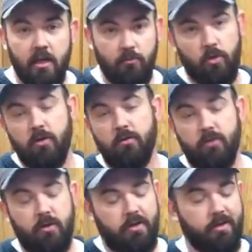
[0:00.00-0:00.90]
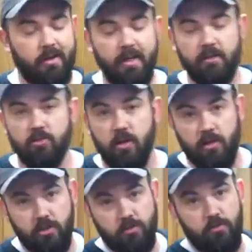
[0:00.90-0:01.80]
And we'll go over all the cooking
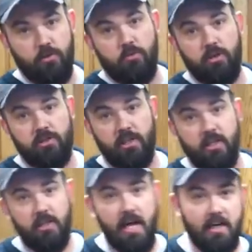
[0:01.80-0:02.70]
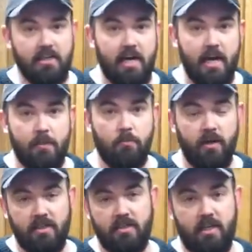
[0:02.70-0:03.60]
instructions for the brisket at that time.
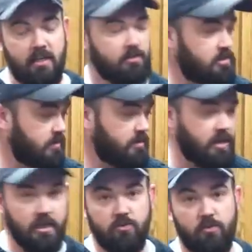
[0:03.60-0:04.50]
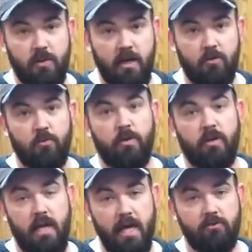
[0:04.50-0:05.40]
But 7 days from now, we're
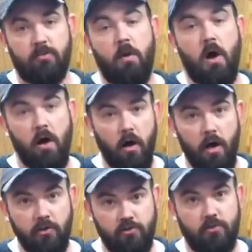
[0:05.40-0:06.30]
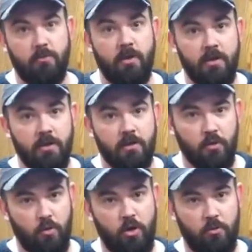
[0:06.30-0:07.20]
going to have some awesome
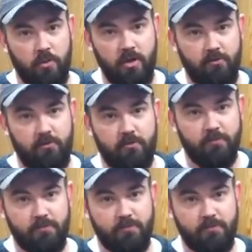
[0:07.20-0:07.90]
corned beef.